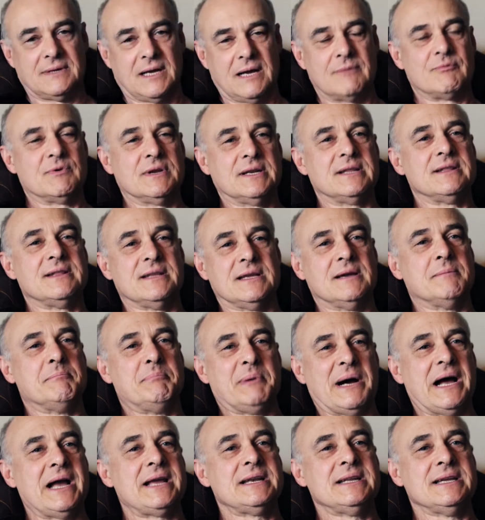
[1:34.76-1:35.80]
Really the
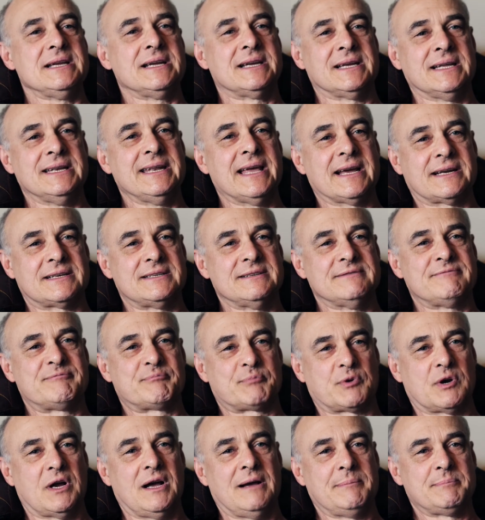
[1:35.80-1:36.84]
abiding connective
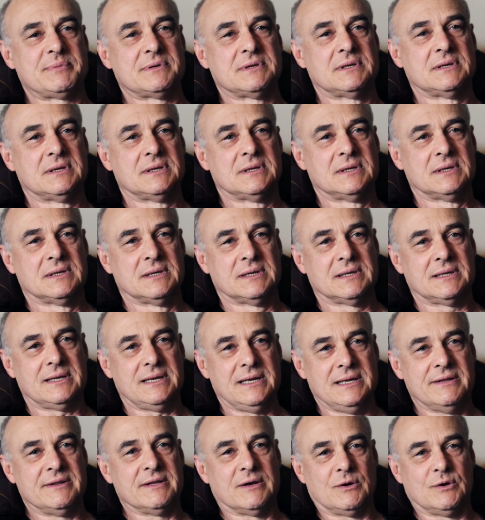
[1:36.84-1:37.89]
prop
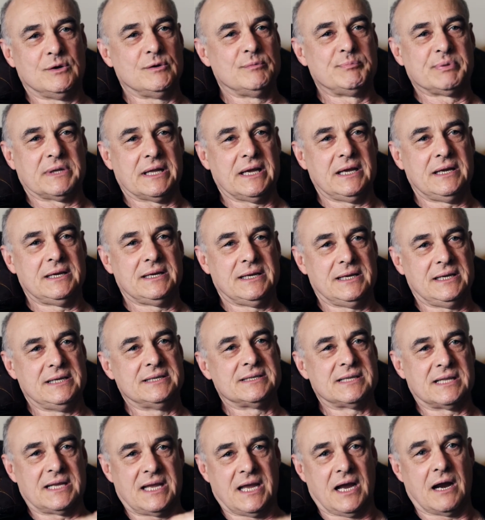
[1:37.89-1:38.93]
in the whole play is
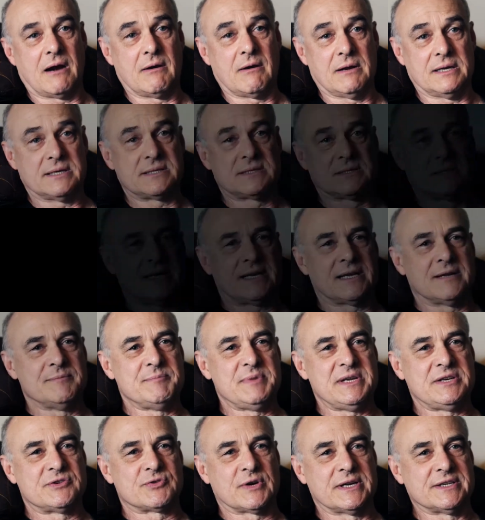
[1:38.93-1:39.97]
the carrot. It can be
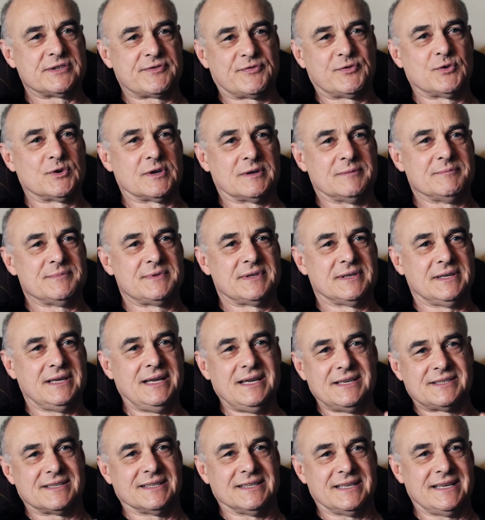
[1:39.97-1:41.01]
transformed
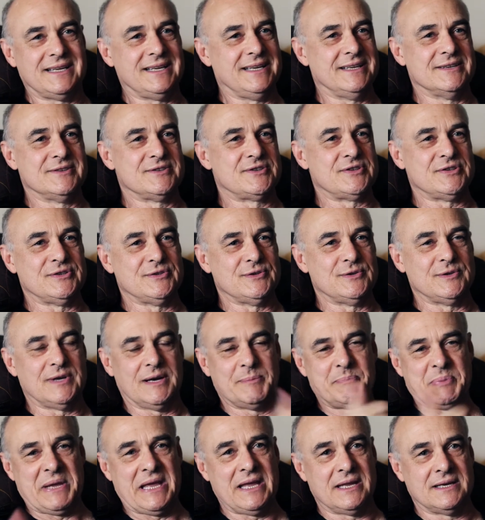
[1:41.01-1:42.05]
easily into a
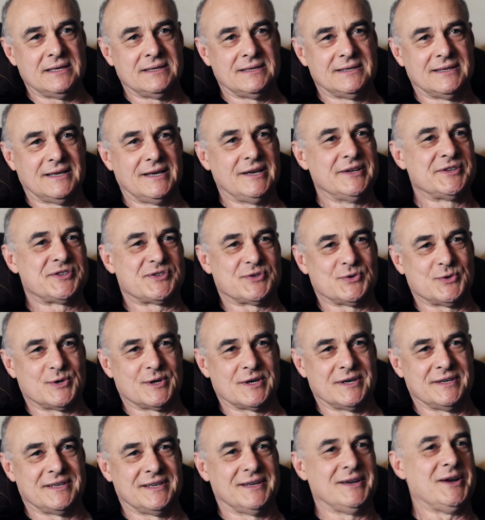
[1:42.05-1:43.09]
pen, a
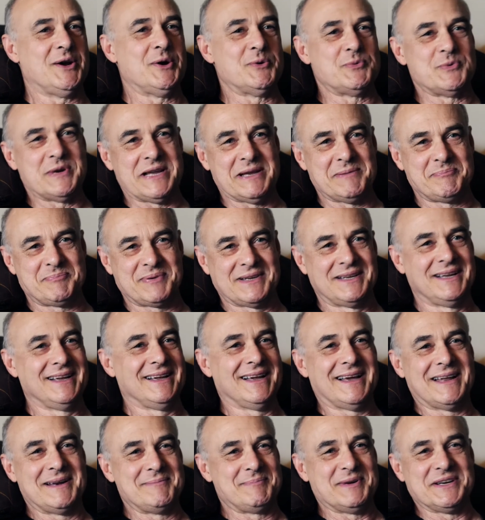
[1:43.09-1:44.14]
sword, a whip,
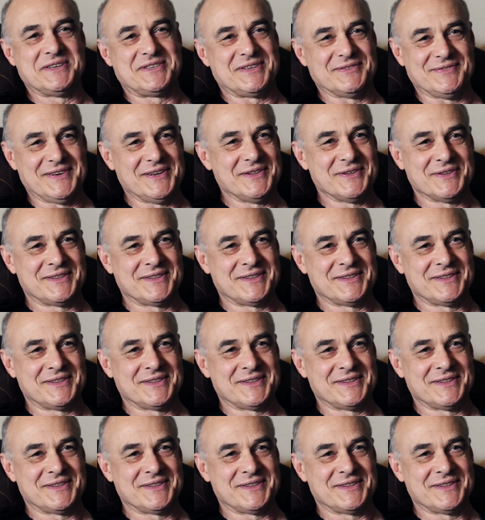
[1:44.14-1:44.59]
and a bunch of other